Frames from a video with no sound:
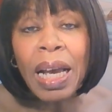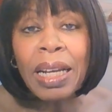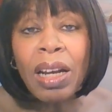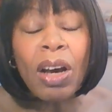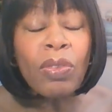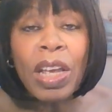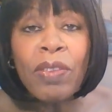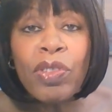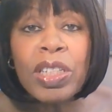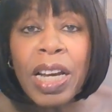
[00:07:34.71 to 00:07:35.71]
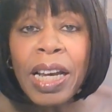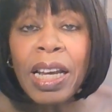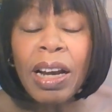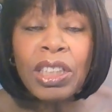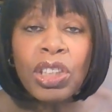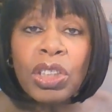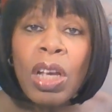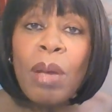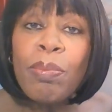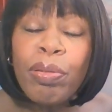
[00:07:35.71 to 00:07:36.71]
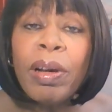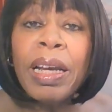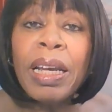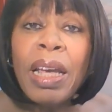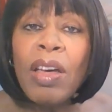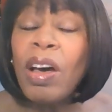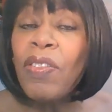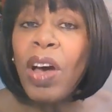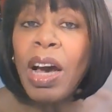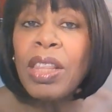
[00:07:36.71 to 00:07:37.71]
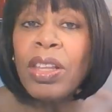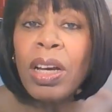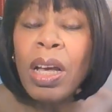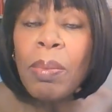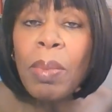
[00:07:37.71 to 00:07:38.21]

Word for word: And every day I just pray that either